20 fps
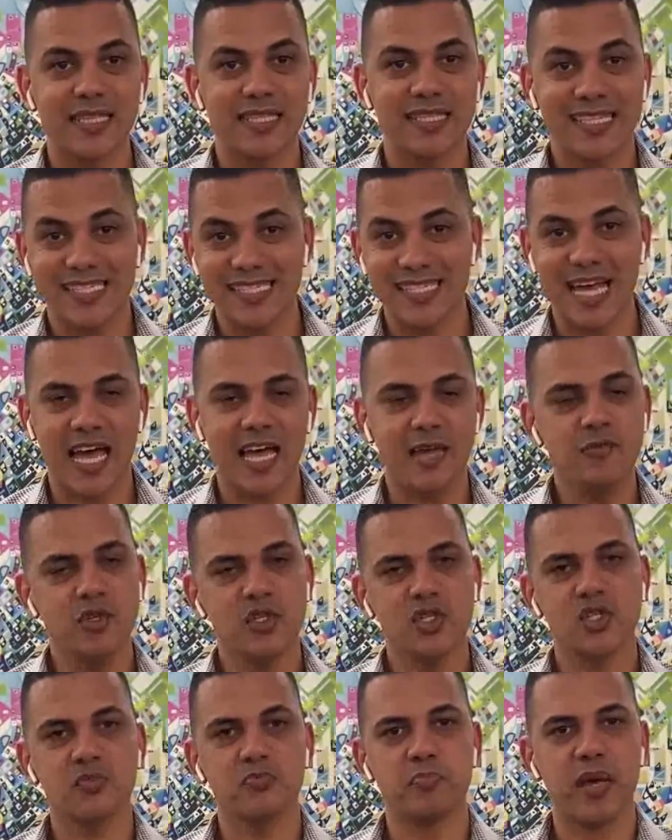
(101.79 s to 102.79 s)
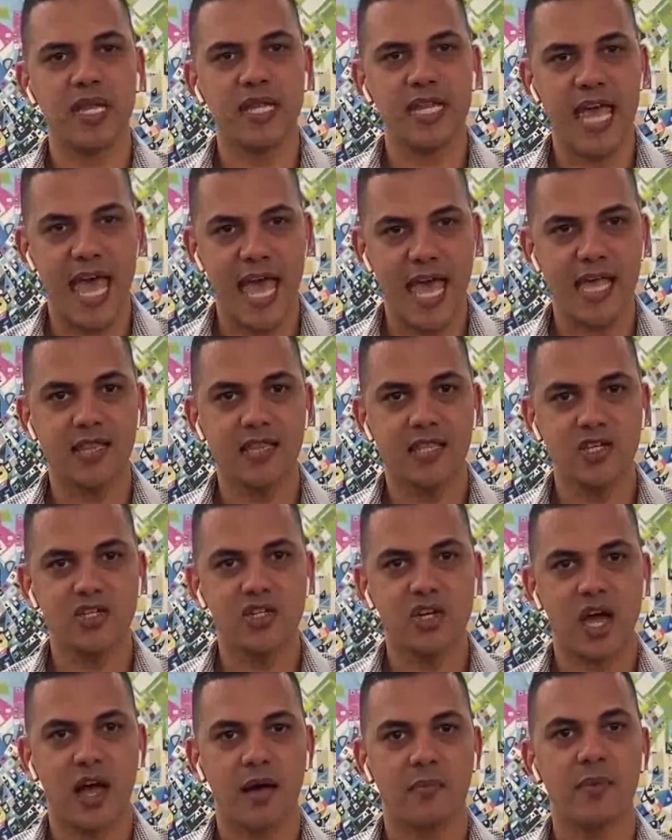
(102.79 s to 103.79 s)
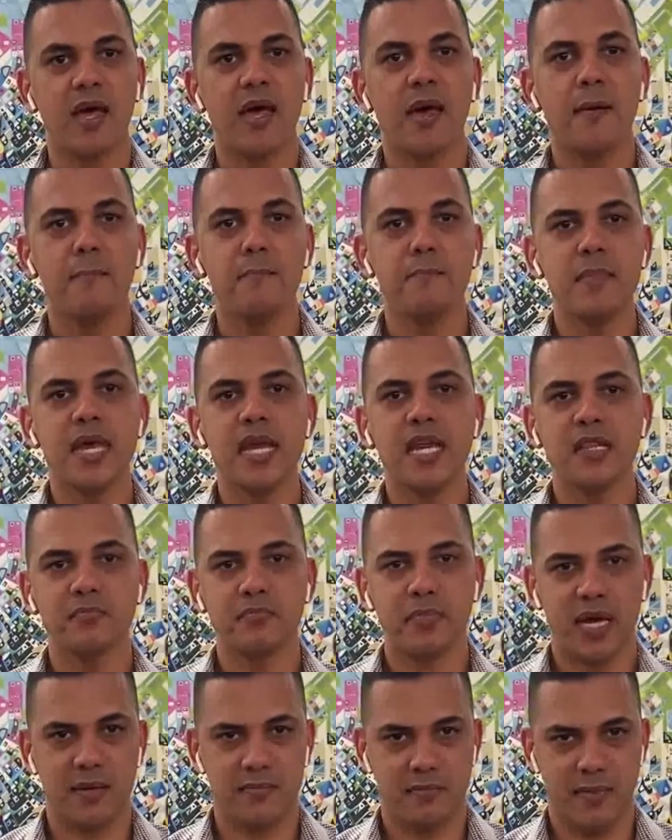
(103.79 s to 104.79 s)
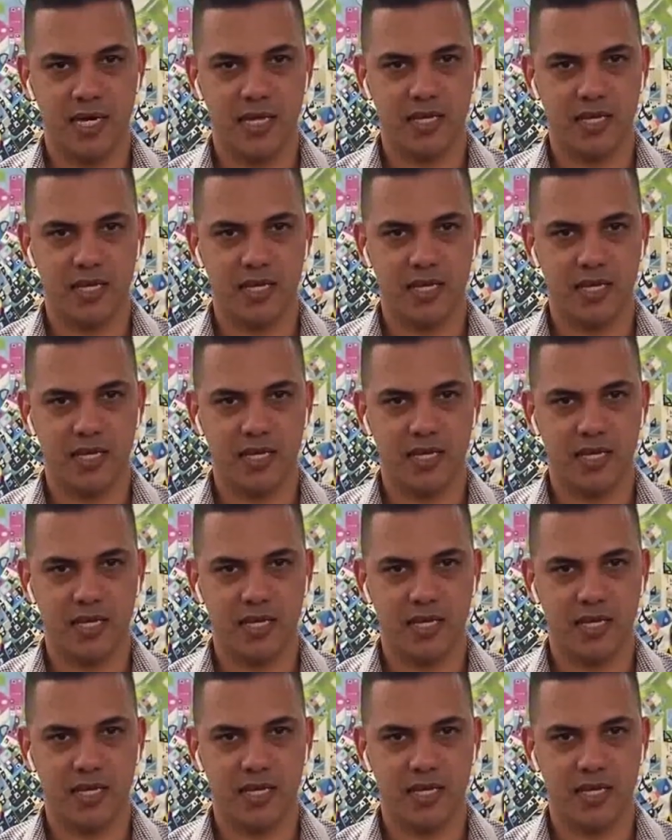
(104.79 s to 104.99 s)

the time you spend at the job minute by minute.